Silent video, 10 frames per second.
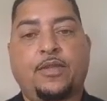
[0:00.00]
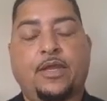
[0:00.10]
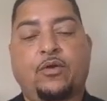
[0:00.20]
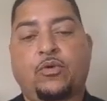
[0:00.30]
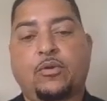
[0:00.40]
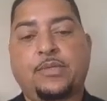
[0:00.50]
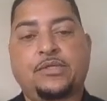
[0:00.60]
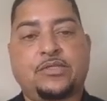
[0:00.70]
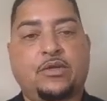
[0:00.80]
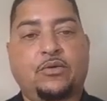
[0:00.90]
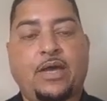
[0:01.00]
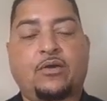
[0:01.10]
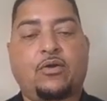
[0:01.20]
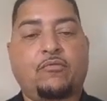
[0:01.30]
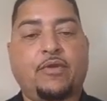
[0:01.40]
They don't want to be singled
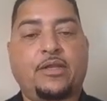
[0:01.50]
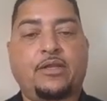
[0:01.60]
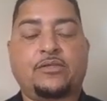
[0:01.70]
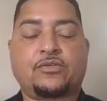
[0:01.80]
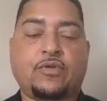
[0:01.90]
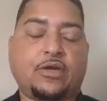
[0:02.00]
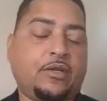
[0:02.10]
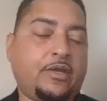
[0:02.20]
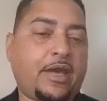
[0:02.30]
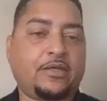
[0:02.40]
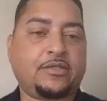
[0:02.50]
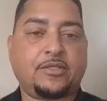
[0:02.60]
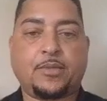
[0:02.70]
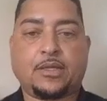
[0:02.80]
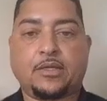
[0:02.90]
out already. They're struggling
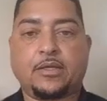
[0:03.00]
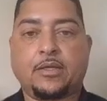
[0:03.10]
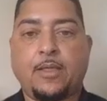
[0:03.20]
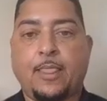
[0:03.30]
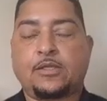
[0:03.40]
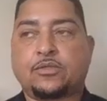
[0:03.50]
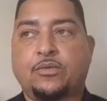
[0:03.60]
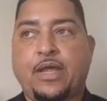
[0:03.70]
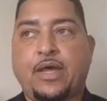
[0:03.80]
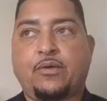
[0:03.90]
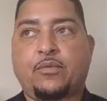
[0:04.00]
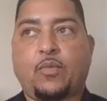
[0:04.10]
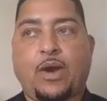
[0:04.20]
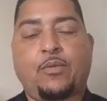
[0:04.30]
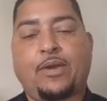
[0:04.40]
academically. So now,
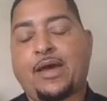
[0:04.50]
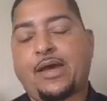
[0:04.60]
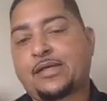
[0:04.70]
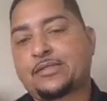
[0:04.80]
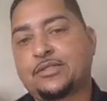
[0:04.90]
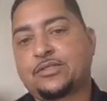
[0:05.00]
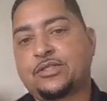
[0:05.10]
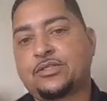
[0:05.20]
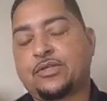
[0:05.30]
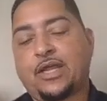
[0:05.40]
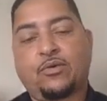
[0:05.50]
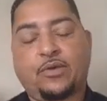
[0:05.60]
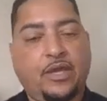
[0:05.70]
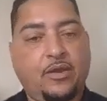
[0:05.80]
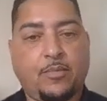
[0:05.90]
why would I ask this teacher? They
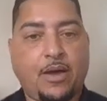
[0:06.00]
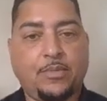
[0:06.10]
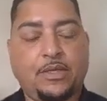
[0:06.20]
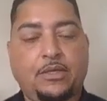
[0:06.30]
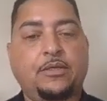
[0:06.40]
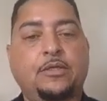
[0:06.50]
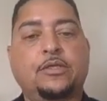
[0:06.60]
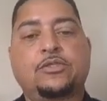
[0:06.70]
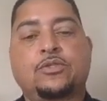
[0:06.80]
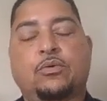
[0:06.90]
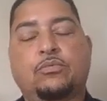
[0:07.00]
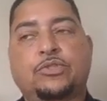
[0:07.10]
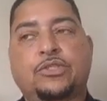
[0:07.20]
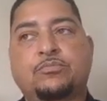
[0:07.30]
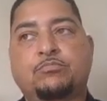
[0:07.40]
don't care about me. So
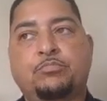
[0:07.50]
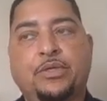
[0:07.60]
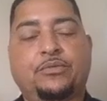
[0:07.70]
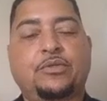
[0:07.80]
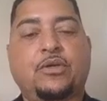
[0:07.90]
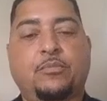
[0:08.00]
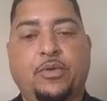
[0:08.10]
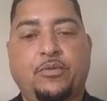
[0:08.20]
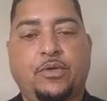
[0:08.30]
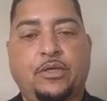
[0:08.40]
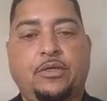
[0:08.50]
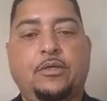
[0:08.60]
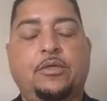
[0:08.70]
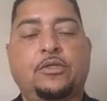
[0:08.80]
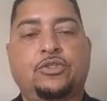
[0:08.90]
just building community,
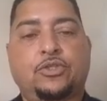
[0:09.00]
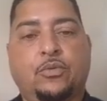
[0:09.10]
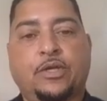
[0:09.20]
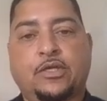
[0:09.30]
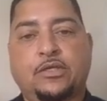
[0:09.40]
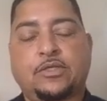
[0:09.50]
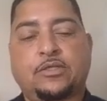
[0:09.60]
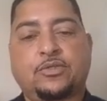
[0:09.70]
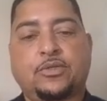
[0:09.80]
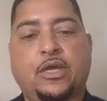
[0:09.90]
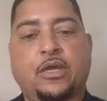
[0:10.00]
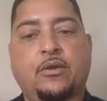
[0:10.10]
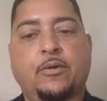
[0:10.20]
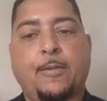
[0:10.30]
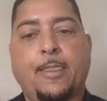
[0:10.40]
showing kids that you
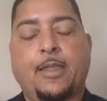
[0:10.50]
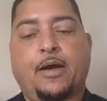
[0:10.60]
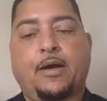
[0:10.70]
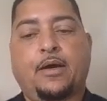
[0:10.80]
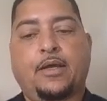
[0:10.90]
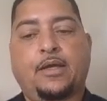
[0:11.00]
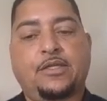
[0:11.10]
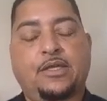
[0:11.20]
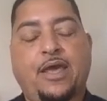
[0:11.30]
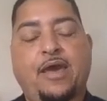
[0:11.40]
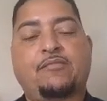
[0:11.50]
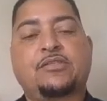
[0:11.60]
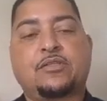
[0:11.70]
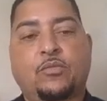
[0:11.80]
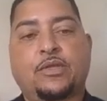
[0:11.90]
care, and then having
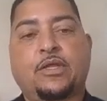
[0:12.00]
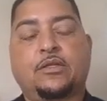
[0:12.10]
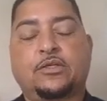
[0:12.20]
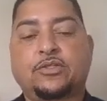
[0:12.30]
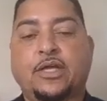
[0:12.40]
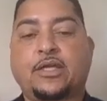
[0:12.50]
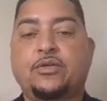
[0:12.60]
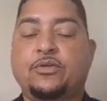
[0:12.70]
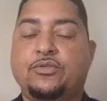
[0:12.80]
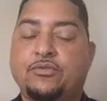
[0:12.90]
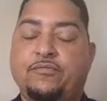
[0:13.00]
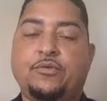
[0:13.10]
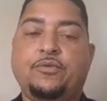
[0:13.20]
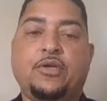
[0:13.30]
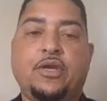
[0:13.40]
someone that looks like you that you
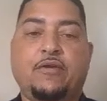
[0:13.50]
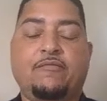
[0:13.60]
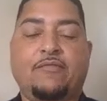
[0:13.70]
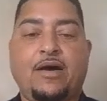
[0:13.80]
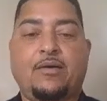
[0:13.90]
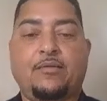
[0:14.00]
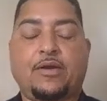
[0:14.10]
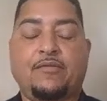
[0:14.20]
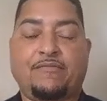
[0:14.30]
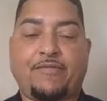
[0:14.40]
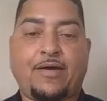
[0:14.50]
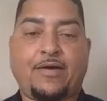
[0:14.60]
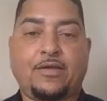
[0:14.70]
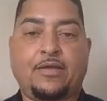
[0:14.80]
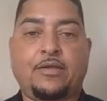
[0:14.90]
feel you can
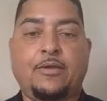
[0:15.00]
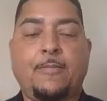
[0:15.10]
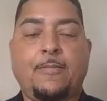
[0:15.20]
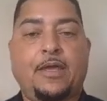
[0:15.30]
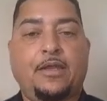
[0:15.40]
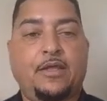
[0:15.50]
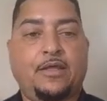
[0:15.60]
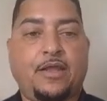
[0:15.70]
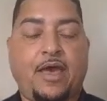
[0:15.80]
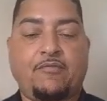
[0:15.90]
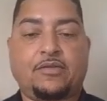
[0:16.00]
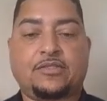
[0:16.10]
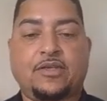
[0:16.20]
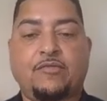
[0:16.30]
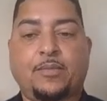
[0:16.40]
confide in, and then having a
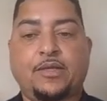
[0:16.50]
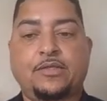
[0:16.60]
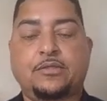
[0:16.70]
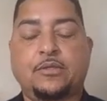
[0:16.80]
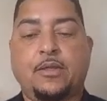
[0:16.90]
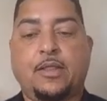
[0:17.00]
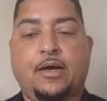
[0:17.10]
safe place.